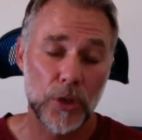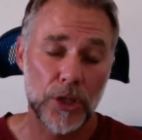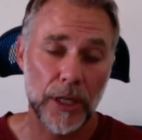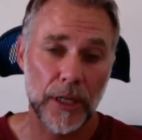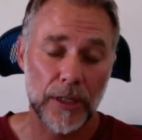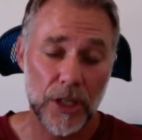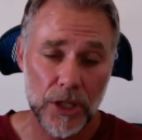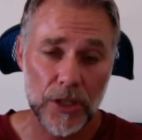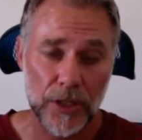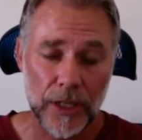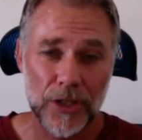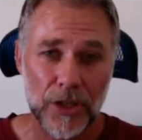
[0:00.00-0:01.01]

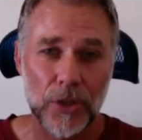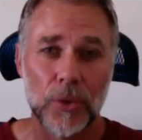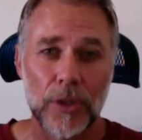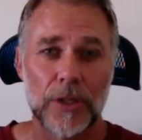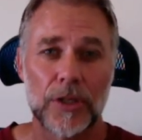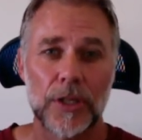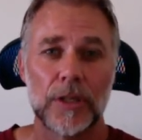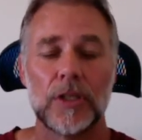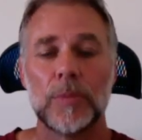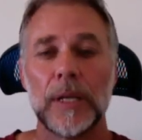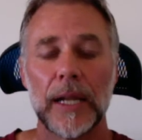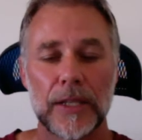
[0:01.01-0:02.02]
conditions are still considered
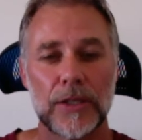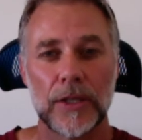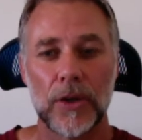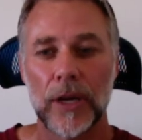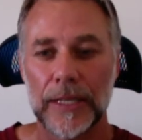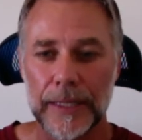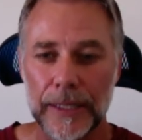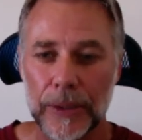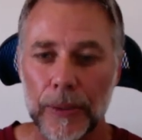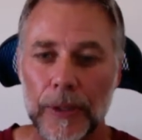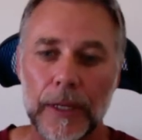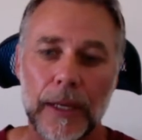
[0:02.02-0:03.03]
to be less than ideal,
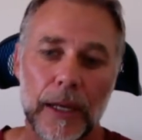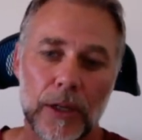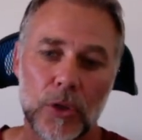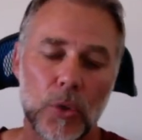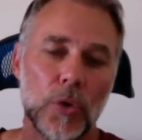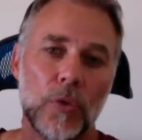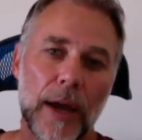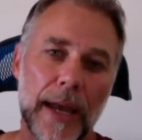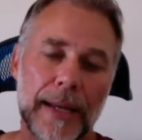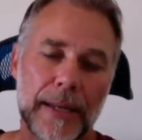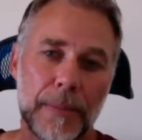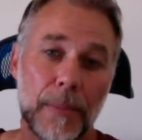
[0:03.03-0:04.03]
and good
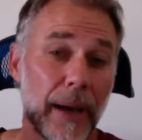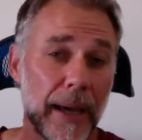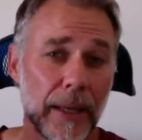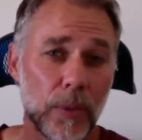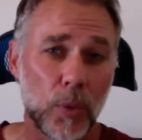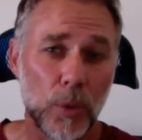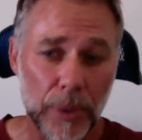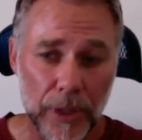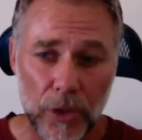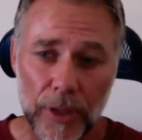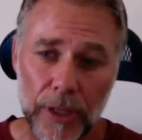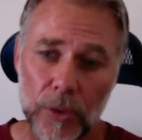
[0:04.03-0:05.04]
rain in May will be
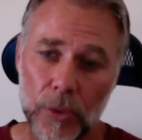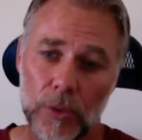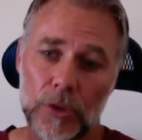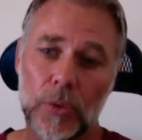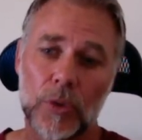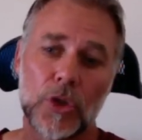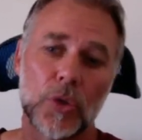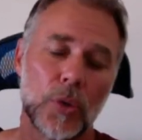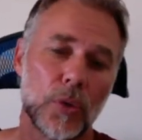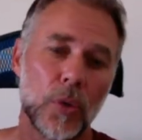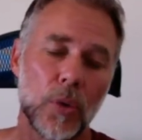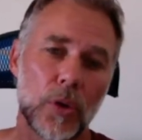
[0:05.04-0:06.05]
critical to
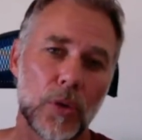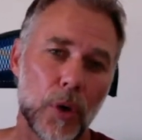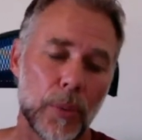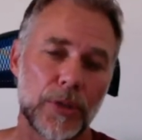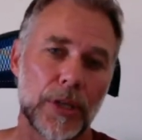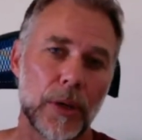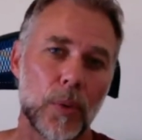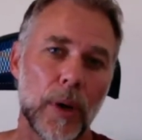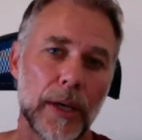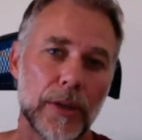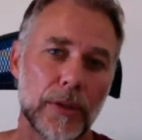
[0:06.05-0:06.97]
ensure all crops get away